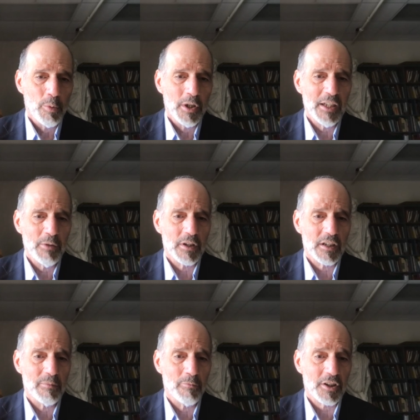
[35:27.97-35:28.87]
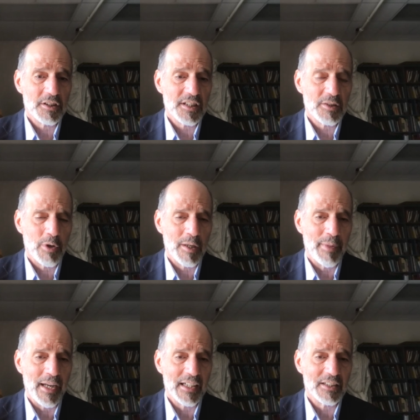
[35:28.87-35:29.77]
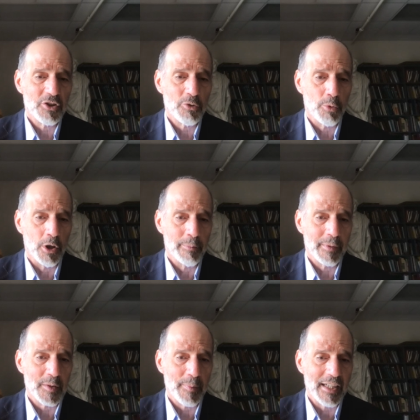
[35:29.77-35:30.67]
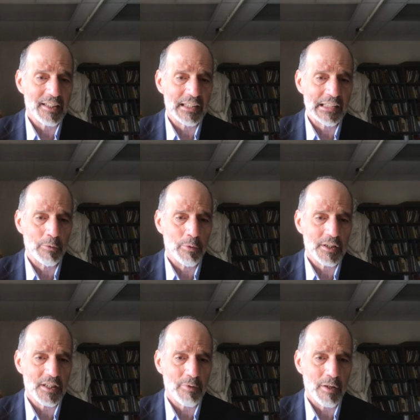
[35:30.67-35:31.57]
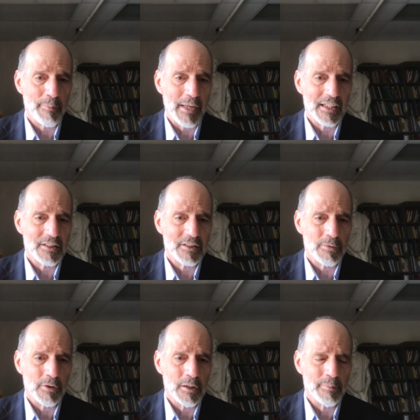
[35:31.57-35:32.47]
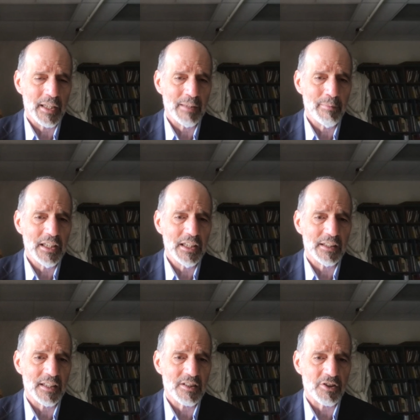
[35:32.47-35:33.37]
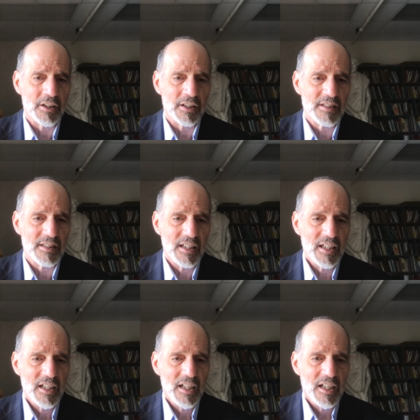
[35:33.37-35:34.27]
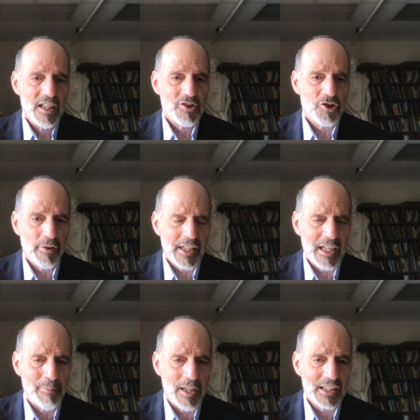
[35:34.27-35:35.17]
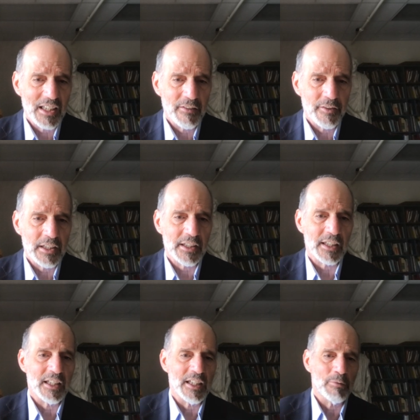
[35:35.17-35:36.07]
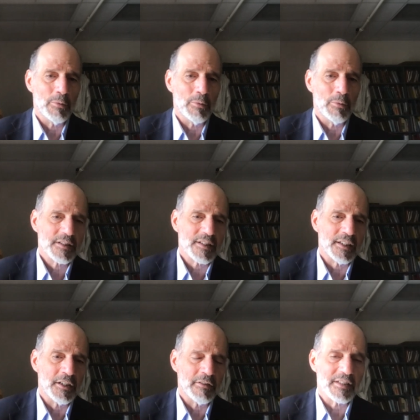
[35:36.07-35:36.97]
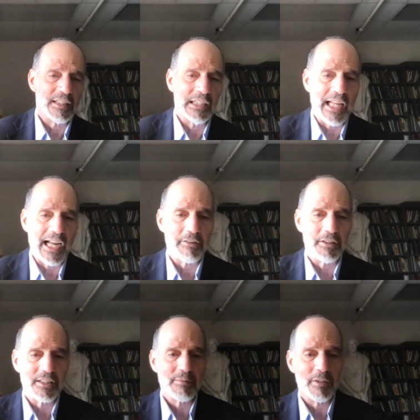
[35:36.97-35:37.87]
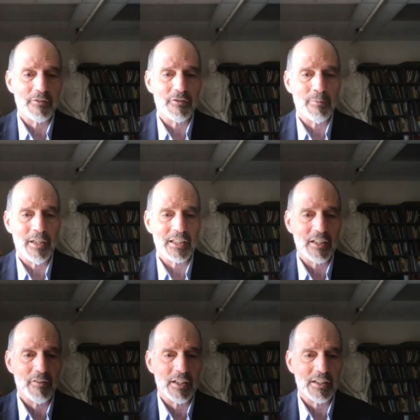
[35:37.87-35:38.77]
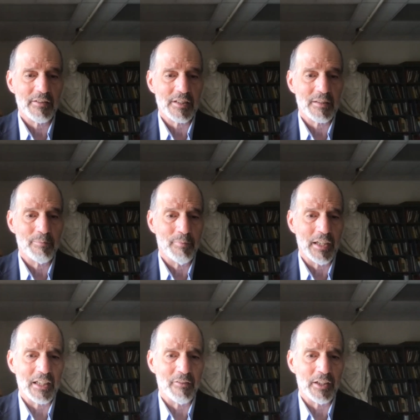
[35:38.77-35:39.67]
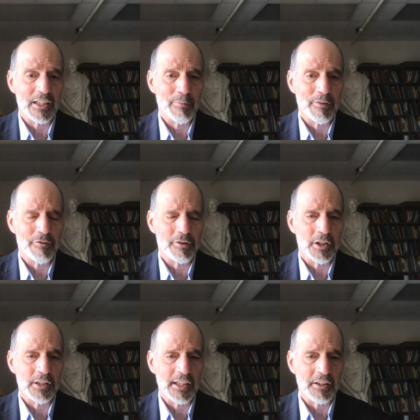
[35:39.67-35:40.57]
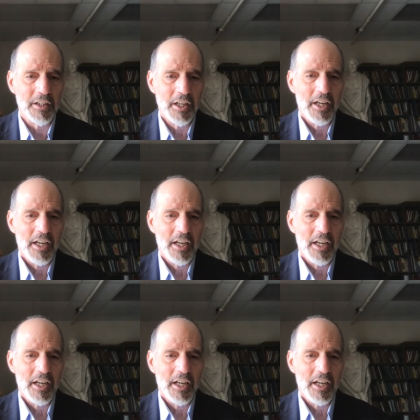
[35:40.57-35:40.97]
Well, he works his way back to Rome, goes back to Italy, works his way back to Rome, and immediately starts showing how Machiavellian he was. I know it's an anachronism, before Machiavelli, he was Machiavellian before the letter.